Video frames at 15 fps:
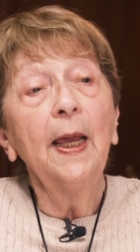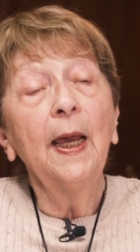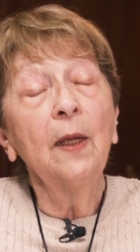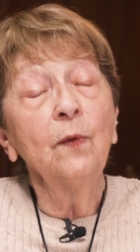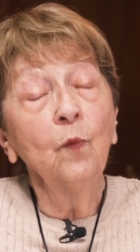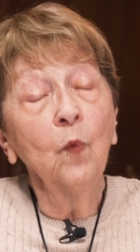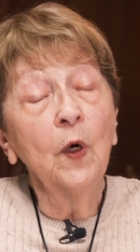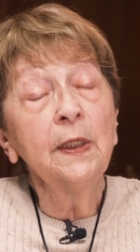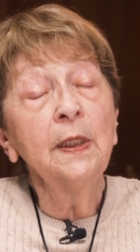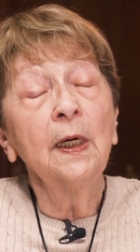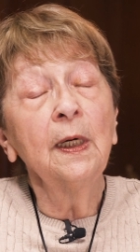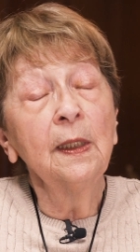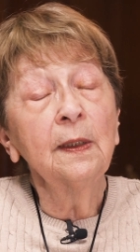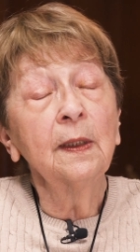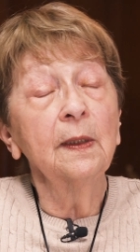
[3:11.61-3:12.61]
and one
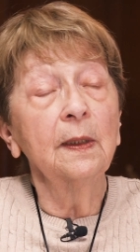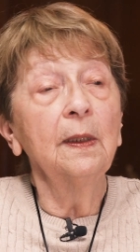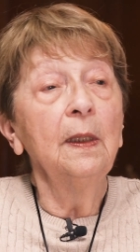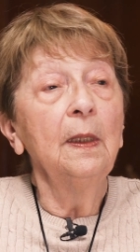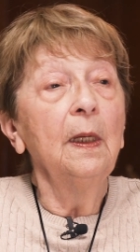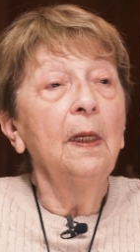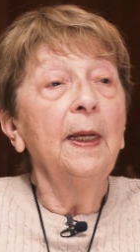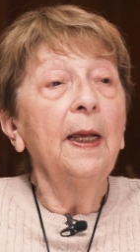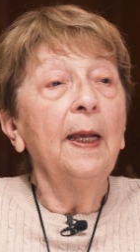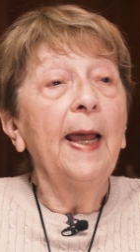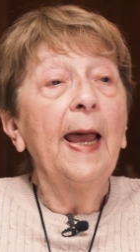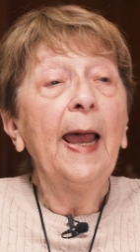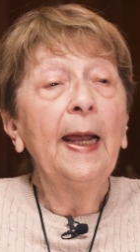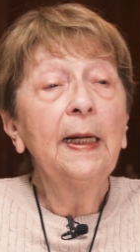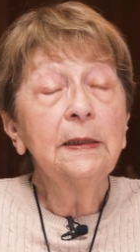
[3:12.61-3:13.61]
uncle
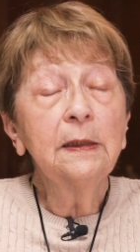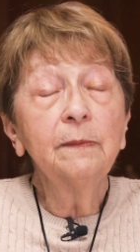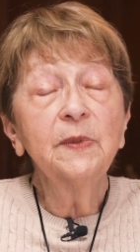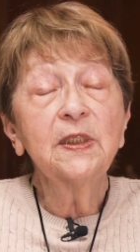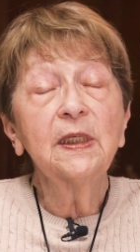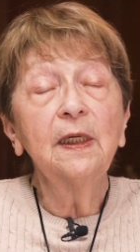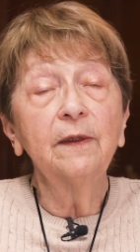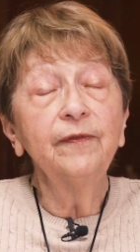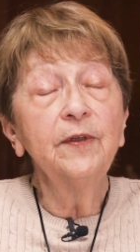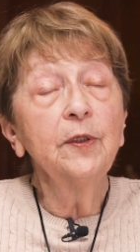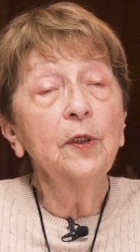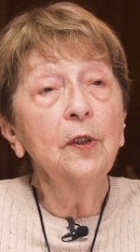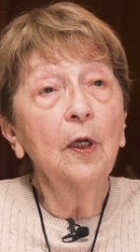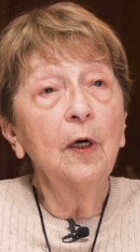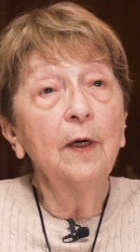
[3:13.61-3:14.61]
hanged himself in
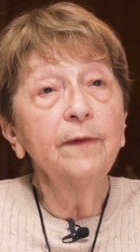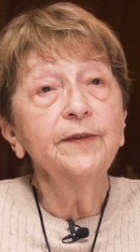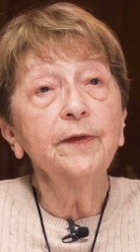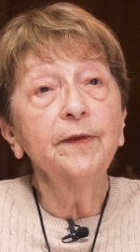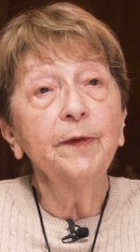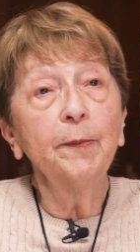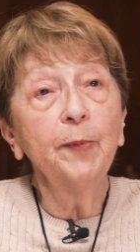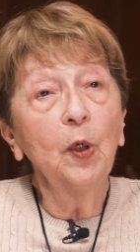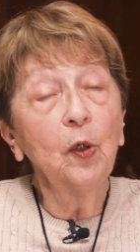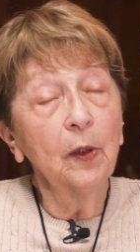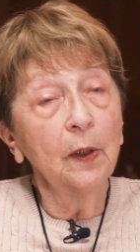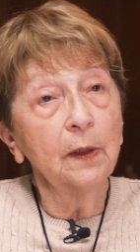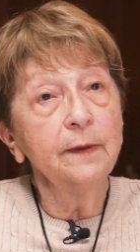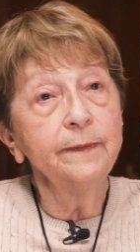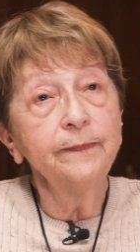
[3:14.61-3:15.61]
the loft of the
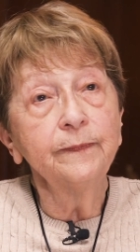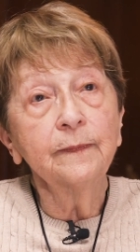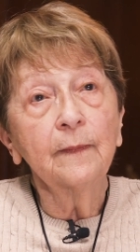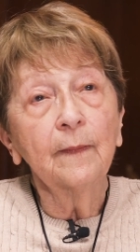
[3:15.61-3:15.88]
barn.